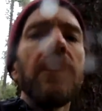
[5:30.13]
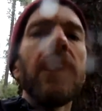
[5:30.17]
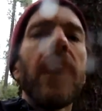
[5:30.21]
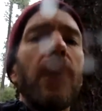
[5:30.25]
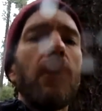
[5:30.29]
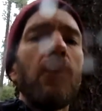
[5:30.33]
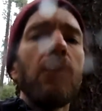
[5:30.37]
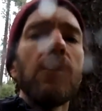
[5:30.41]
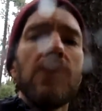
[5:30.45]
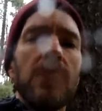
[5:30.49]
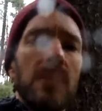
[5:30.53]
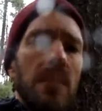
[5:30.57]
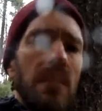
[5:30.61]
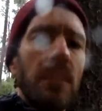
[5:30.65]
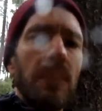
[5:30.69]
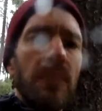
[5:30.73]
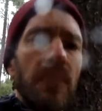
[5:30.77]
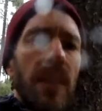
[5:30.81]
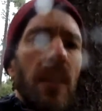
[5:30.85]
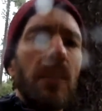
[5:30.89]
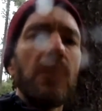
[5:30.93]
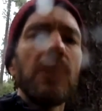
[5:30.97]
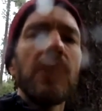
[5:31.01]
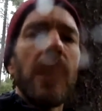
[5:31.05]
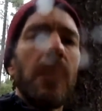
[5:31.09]
If
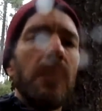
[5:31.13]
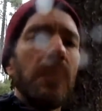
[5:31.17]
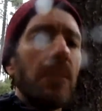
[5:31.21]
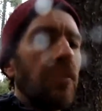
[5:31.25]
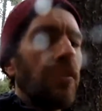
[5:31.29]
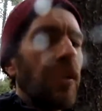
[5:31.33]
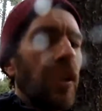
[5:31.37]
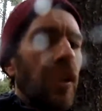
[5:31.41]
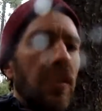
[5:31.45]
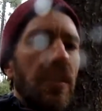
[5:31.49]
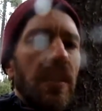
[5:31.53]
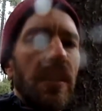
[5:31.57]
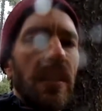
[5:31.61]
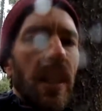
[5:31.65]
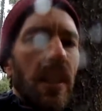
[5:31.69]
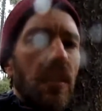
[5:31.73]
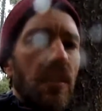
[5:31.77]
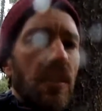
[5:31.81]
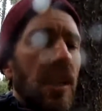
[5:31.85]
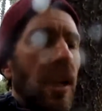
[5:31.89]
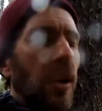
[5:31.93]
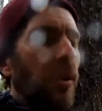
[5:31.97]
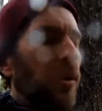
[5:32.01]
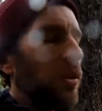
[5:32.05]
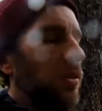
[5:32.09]
that was how we felt, then that
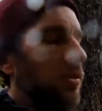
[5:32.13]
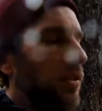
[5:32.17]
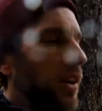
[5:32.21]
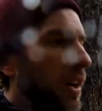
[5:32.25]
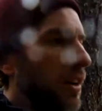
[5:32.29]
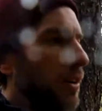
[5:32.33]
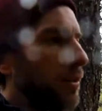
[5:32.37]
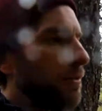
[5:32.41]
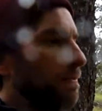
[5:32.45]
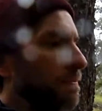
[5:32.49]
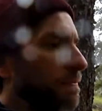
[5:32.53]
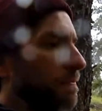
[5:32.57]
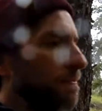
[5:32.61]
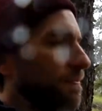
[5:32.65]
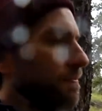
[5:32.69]
was how we felt.